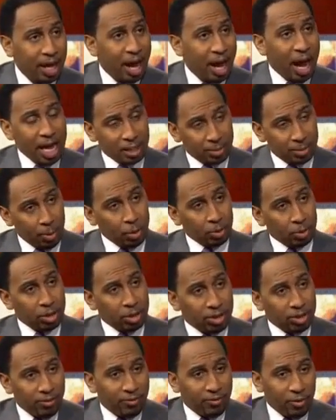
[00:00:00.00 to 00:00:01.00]
I spoke to
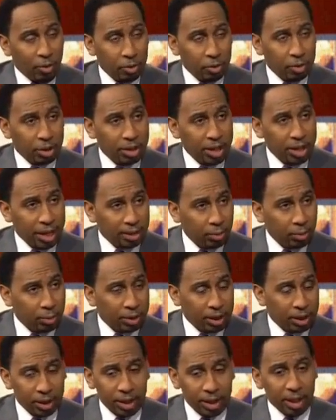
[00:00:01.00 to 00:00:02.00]
some folks connected
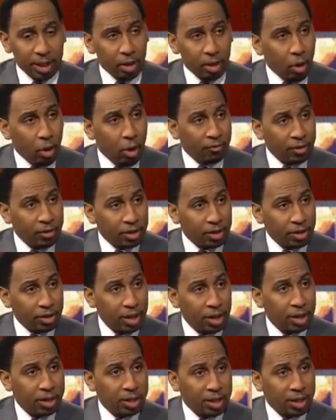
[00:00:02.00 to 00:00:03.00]
with the league office.
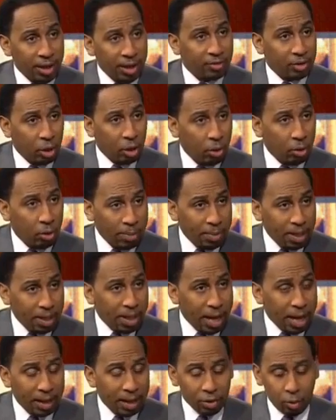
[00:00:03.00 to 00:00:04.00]
They've told me
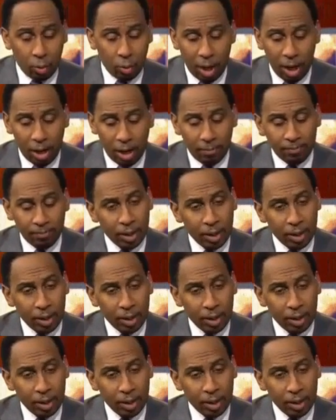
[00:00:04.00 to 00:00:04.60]
that as well.